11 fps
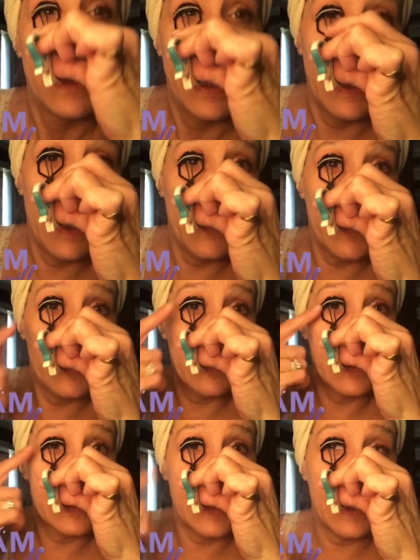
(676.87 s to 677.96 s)
And I will do
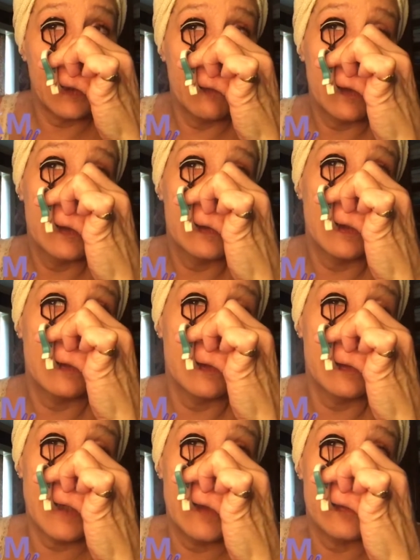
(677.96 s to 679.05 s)
the second one because it
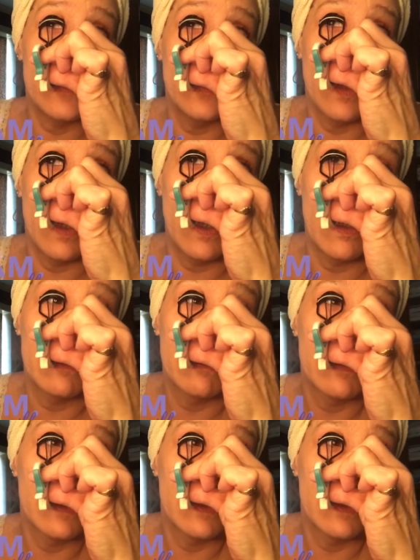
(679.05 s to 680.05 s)
sat too long.